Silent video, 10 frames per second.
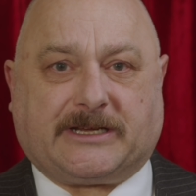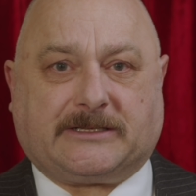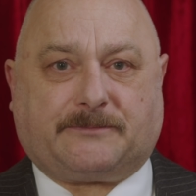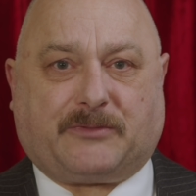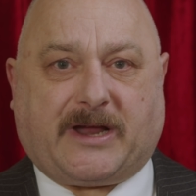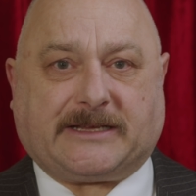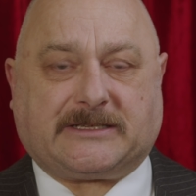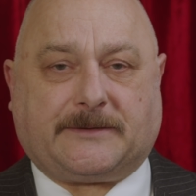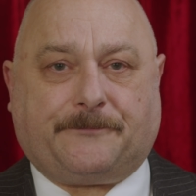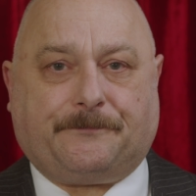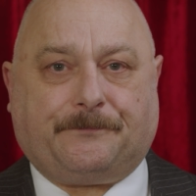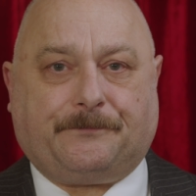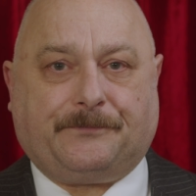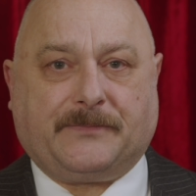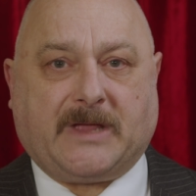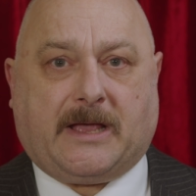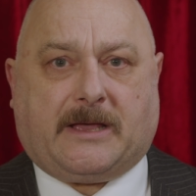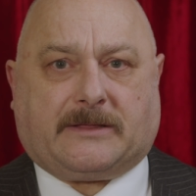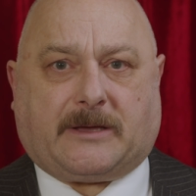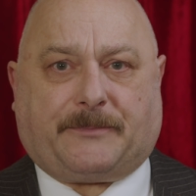Express.
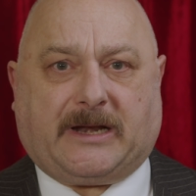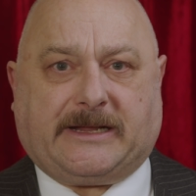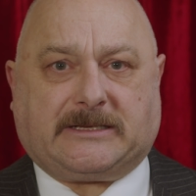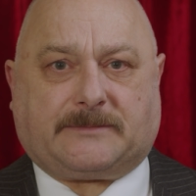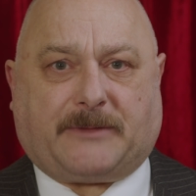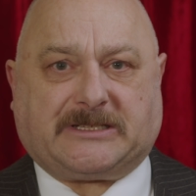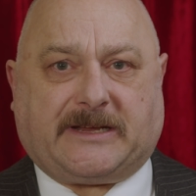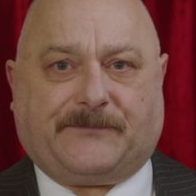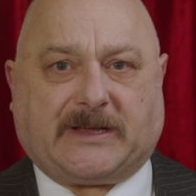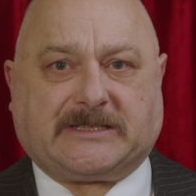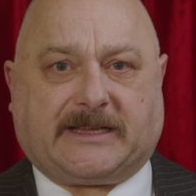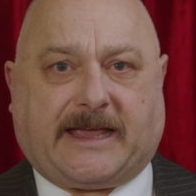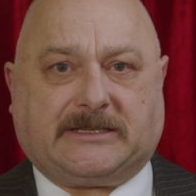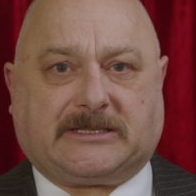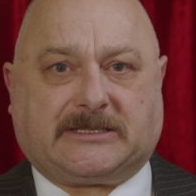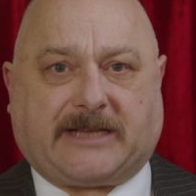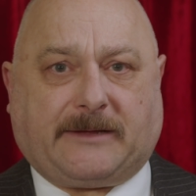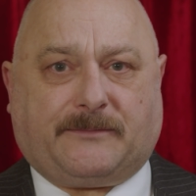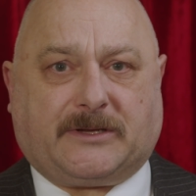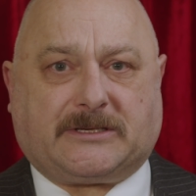The police must investigate,
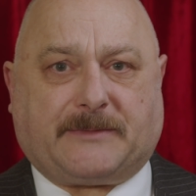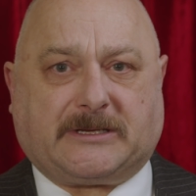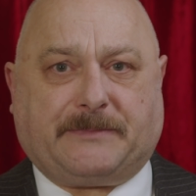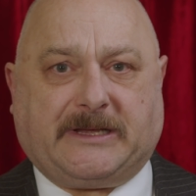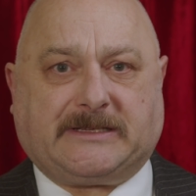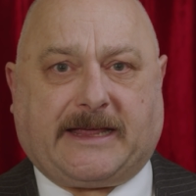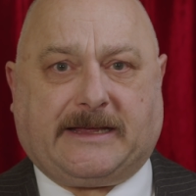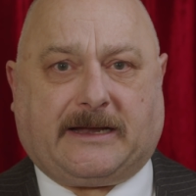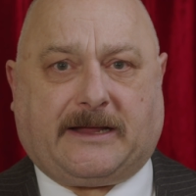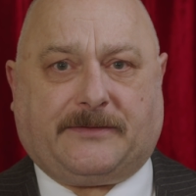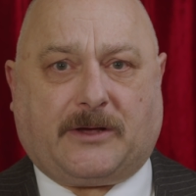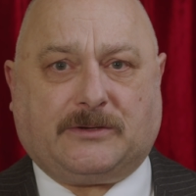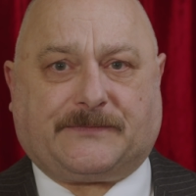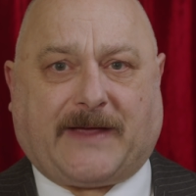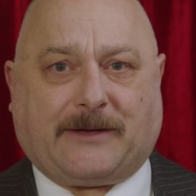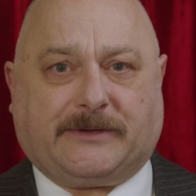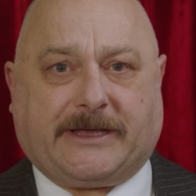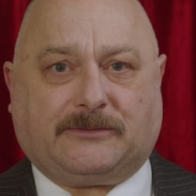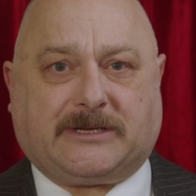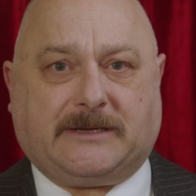statements must be taken, and those found
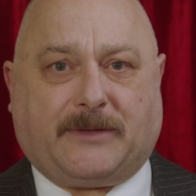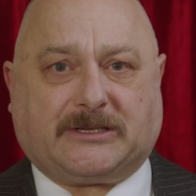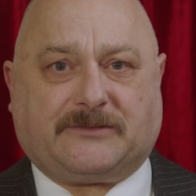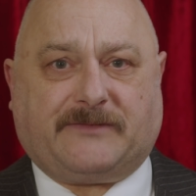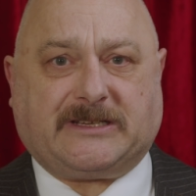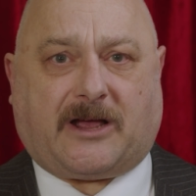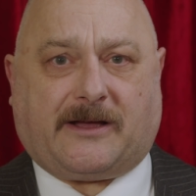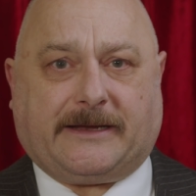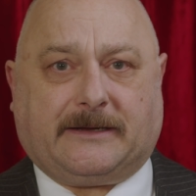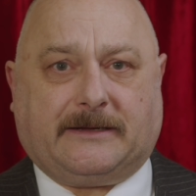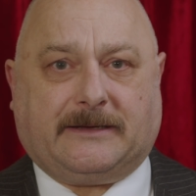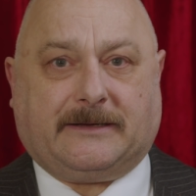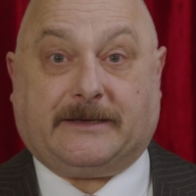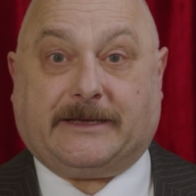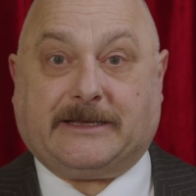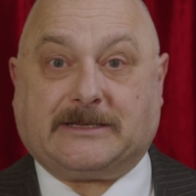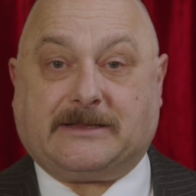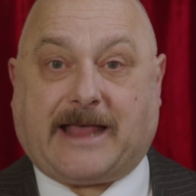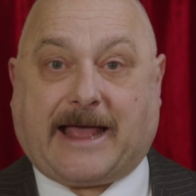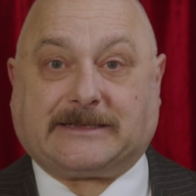guilty must resign.
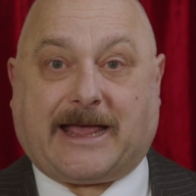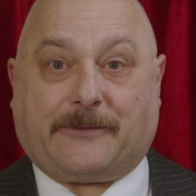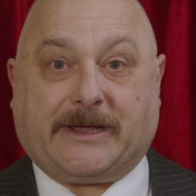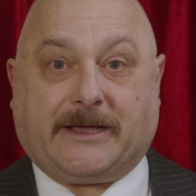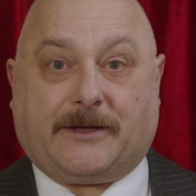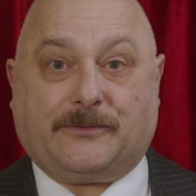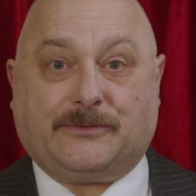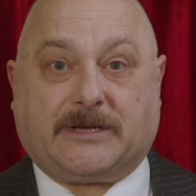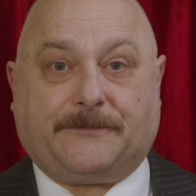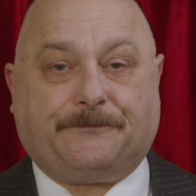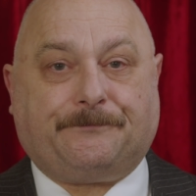Isn't that how it goes?